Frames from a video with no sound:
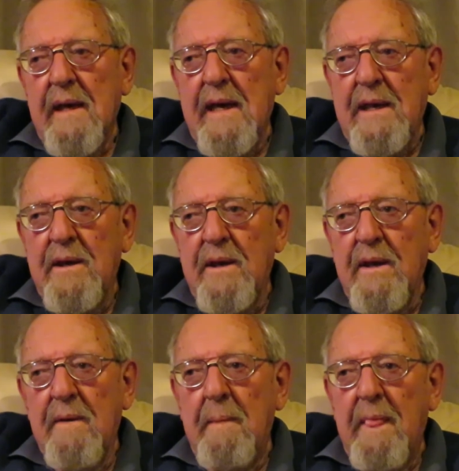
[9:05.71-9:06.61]
And
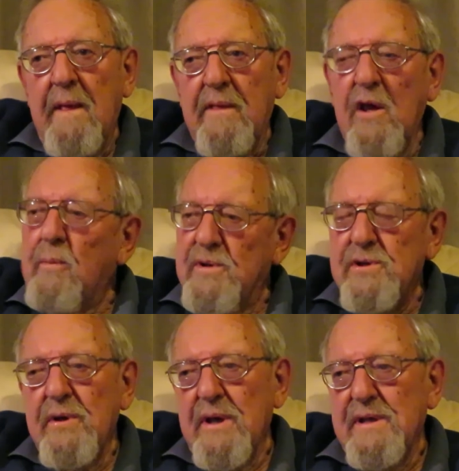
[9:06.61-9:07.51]
the
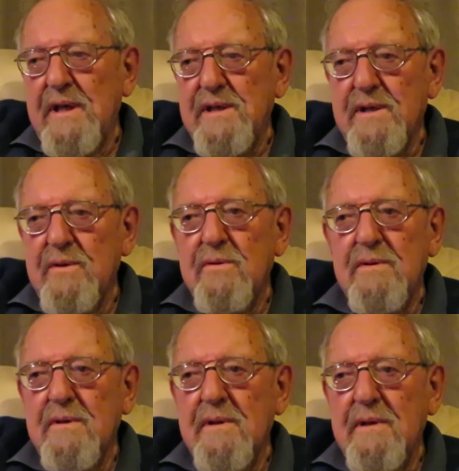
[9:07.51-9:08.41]
opportunity to
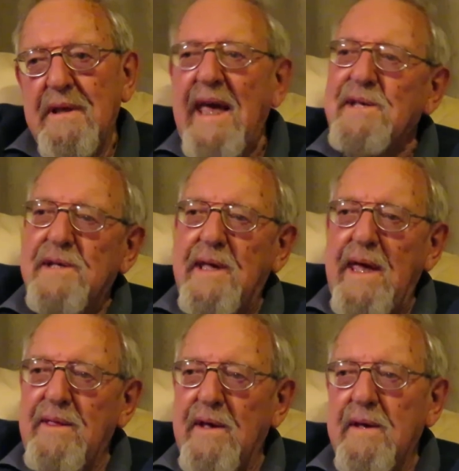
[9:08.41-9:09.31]
get
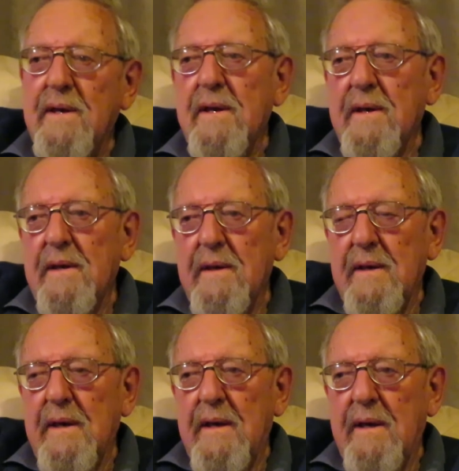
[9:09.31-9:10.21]
together
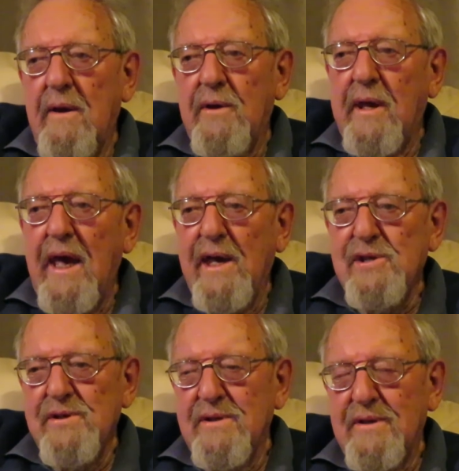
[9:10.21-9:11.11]
on
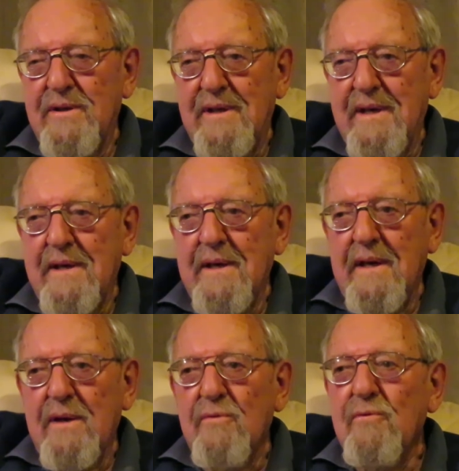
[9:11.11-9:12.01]
occasion and
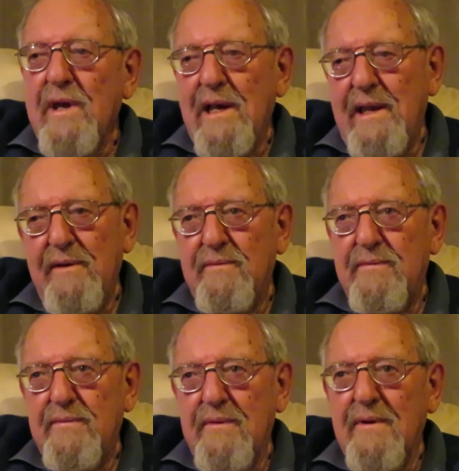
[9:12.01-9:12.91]
relive
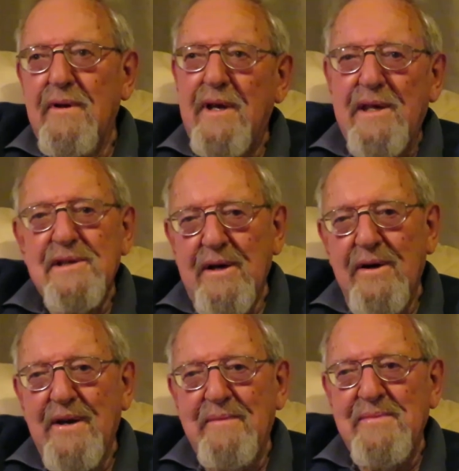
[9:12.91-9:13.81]
earlier
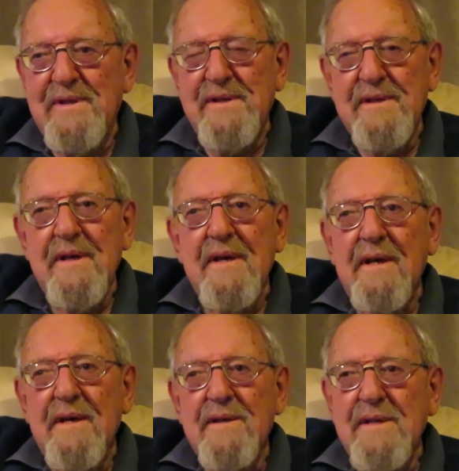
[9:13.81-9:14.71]
times is
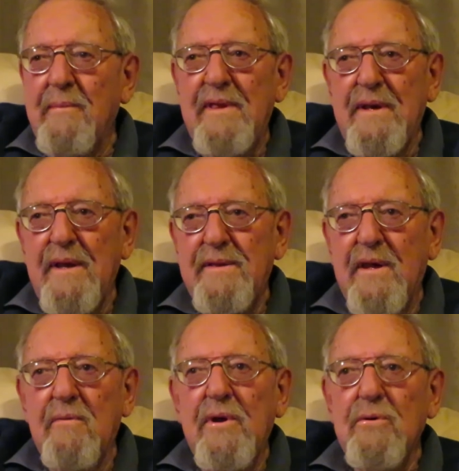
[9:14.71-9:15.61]
something that I
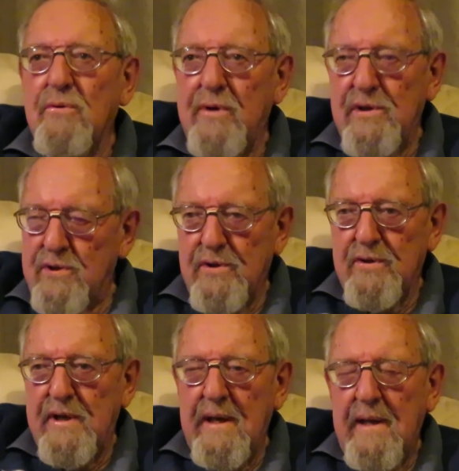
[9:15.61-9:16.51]
think we'd all enjoy.